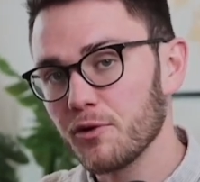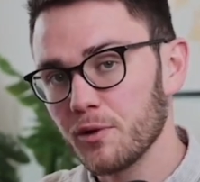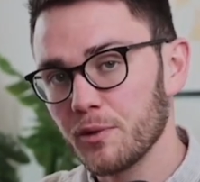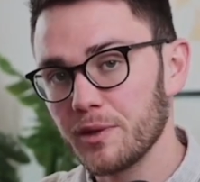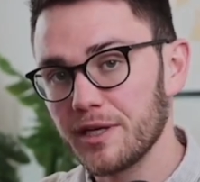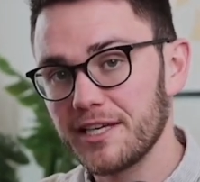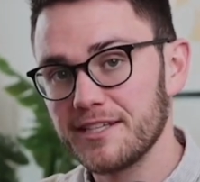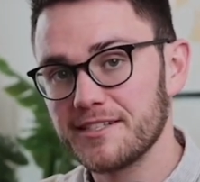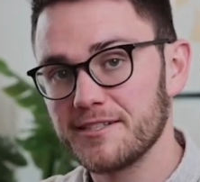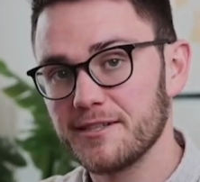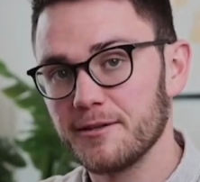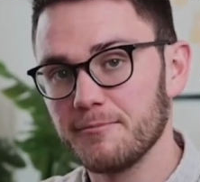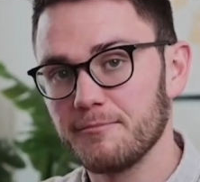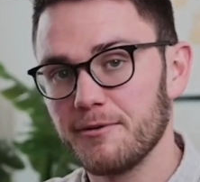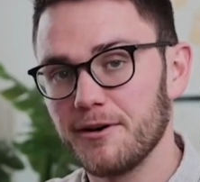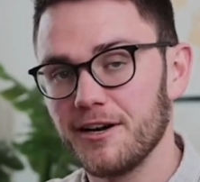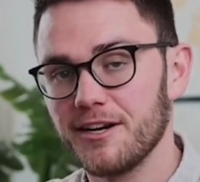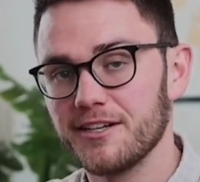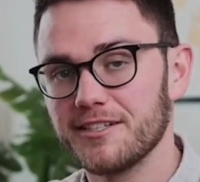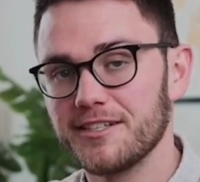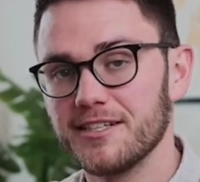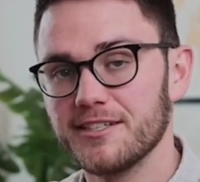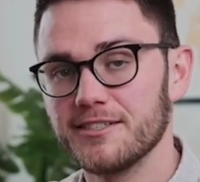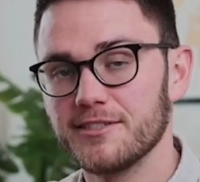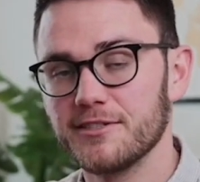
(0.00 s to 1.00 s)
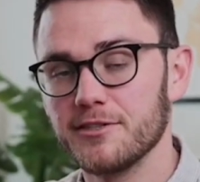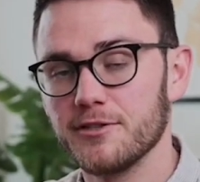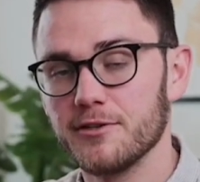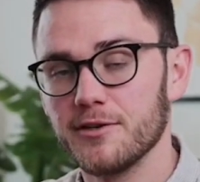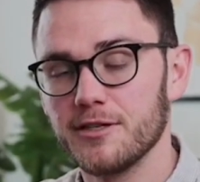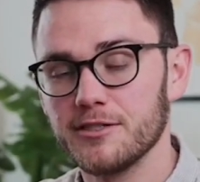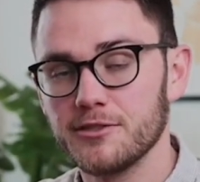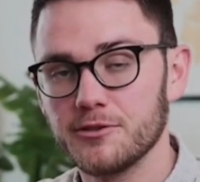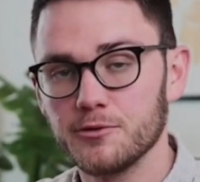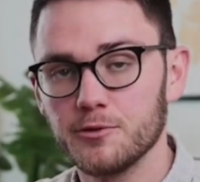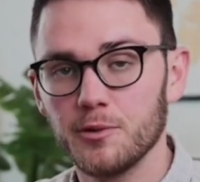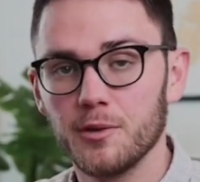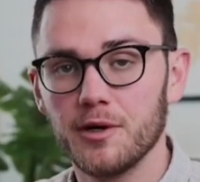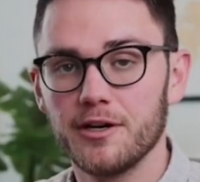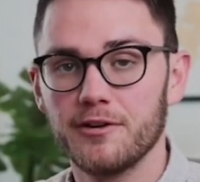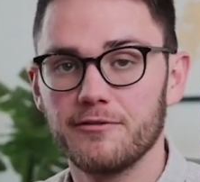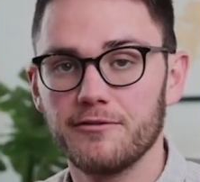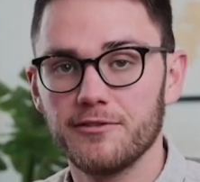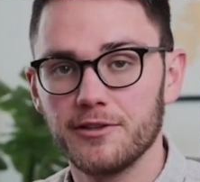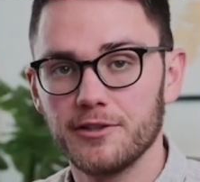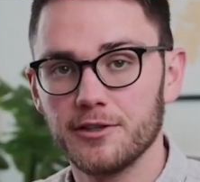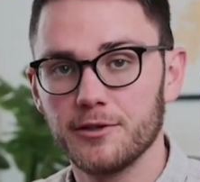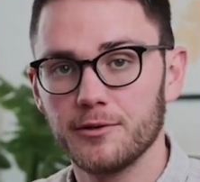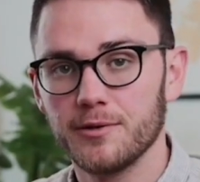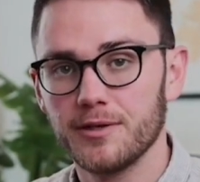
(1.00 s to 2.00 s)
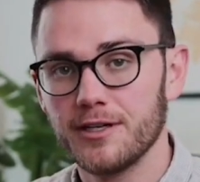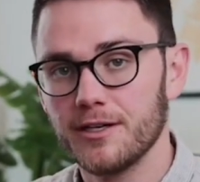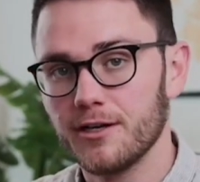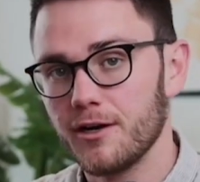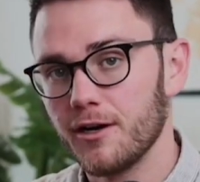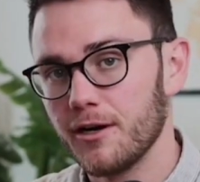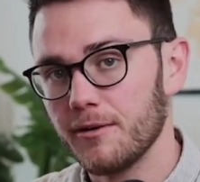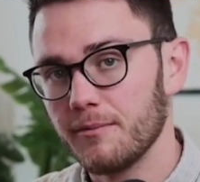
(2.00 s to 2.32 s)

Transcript: we get to the podcast though, I do want to fill you in on